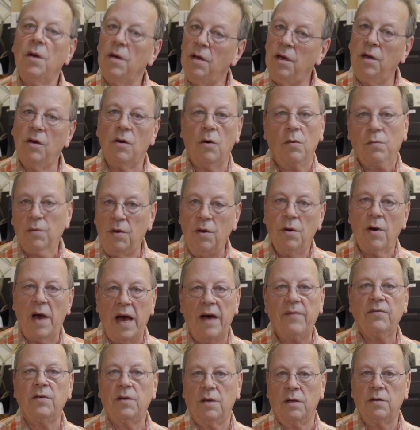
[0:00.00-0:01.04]
You
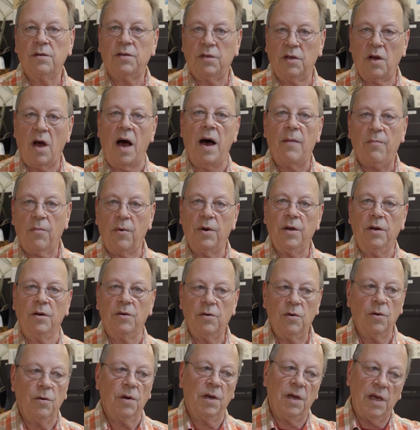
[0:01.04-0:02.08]
have to stop what you're
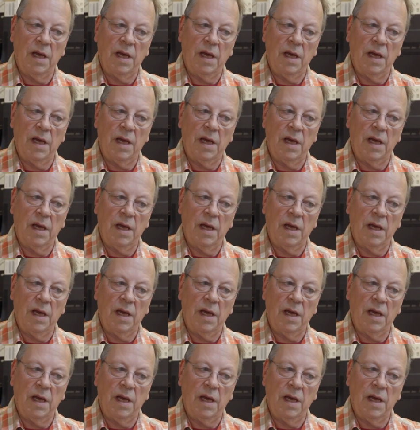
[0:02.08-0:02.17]
doing